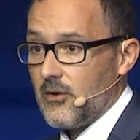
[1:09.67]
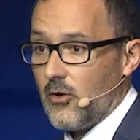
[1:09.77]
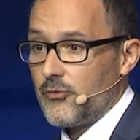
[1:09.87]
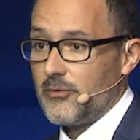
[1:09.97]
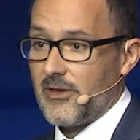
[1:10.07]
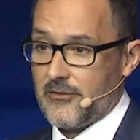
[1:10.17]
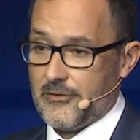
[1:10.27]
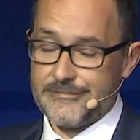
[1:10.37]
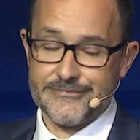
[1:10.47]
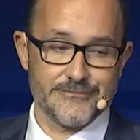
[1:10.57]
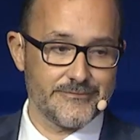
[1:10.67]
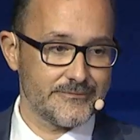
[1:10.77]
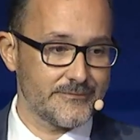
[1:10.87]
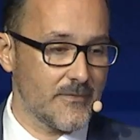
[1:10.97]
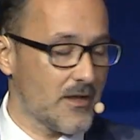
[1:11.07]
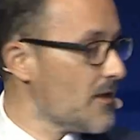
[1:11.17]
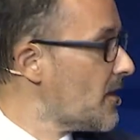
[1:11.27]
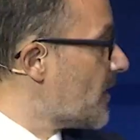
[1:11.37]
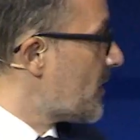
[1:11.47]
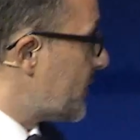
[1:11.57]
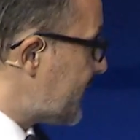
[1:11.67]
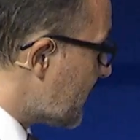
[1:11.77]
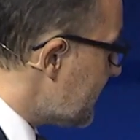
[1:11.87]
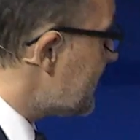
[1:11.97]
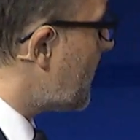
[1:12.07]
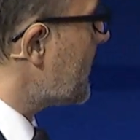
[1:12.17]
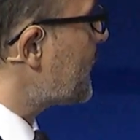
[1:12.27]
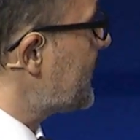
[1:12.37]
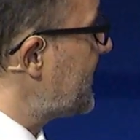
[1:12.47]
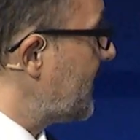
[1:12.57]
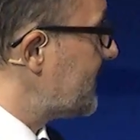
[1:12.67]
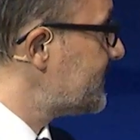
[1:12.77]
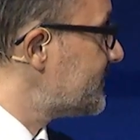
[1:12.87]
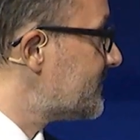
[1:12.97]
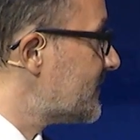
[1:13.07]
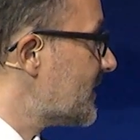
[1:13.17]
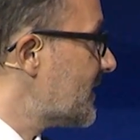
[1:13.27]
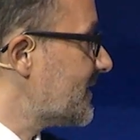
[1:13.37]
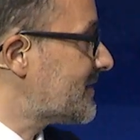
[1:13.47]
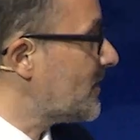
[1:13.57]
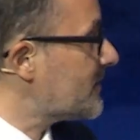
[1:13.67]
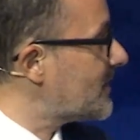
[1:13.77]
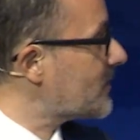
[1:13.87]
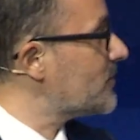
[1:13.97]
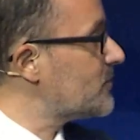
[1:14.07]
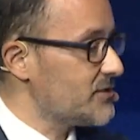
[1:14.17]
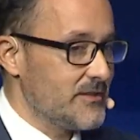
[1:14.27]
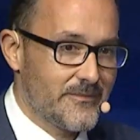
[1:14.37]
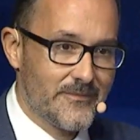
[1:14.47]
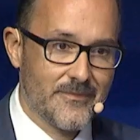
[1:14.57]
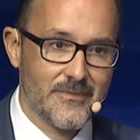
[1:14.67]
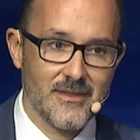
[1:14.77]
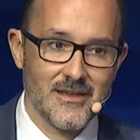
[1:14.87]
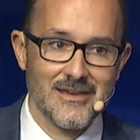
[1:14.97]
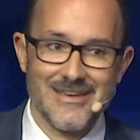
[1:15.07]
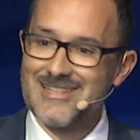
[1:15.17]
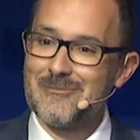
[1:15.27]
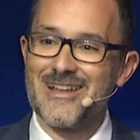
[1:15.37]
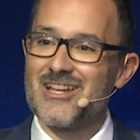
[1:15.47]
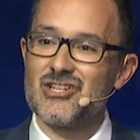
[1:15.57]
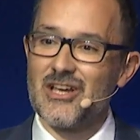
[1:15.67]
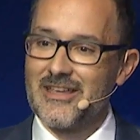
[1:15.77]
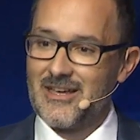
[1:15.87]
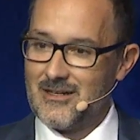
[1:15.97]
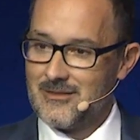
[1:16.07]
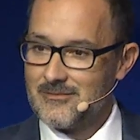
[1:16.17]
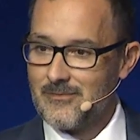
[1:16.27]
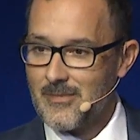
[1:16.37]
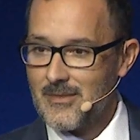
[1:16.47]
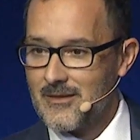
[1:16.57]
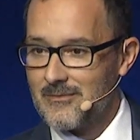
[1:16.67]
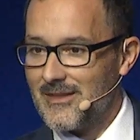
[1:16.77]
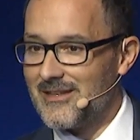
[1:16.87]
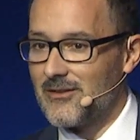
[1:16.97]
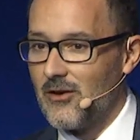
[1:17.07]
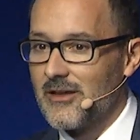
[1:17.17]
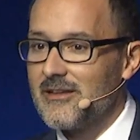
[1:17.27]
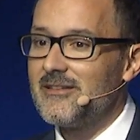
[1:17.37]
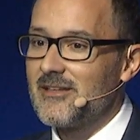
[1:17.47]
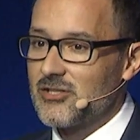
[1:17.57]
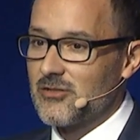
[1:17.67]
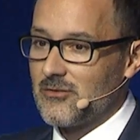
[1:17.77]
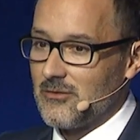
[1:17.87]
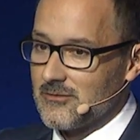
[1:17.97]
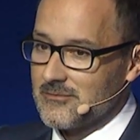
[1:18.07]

all together. The second is more interesting. It's not technology. It's managerial. It's organizational.